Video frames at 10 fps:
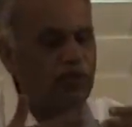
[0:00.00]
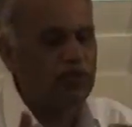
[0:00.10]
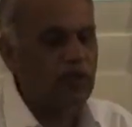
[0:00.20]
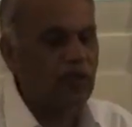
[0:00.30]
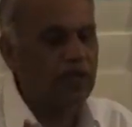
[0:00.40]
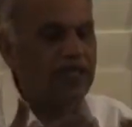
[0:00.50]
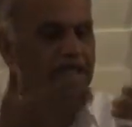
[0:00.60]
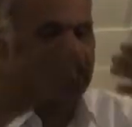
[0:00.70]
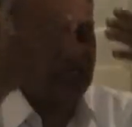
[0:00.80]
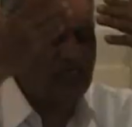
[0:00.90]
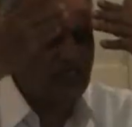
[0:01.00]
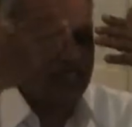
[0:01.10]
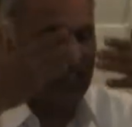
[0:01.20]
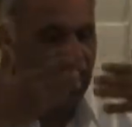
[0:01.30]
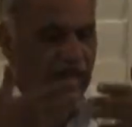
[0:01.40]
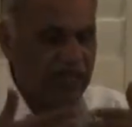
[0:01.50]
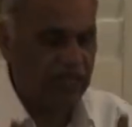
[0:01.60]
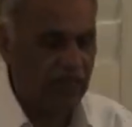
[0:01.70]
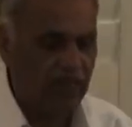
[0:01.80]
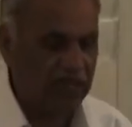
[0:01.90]
body can stay and work
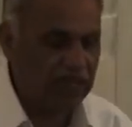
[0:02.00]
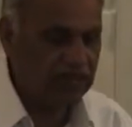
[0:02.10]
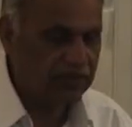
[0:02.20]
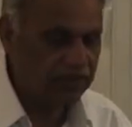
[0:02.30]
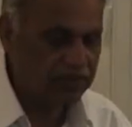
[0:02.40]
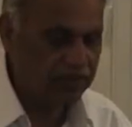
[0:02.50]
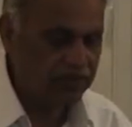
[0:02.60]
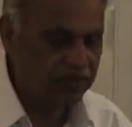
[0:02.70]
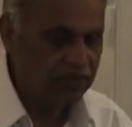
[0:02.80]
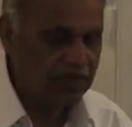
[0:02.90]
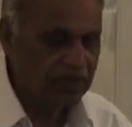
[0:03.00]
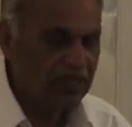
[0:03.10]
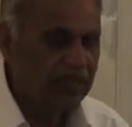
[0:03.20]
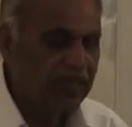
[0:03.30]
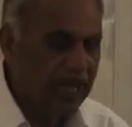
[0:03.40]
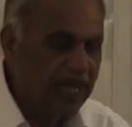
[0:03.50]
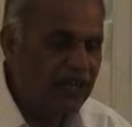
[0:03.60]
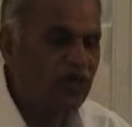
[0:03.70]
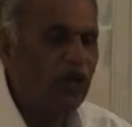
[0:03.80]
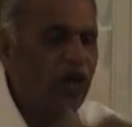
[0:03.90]
inwards,
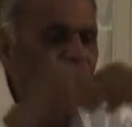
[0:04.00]
can go